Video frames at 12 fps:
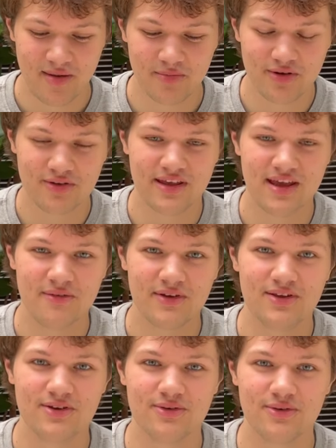literally giving
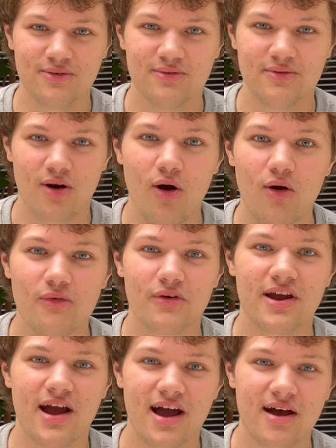you over
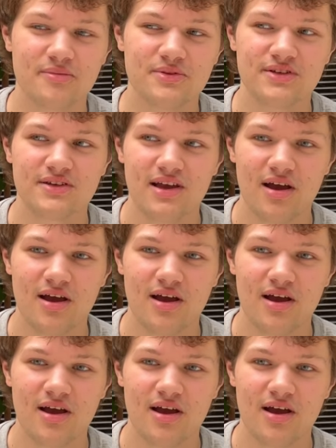comps,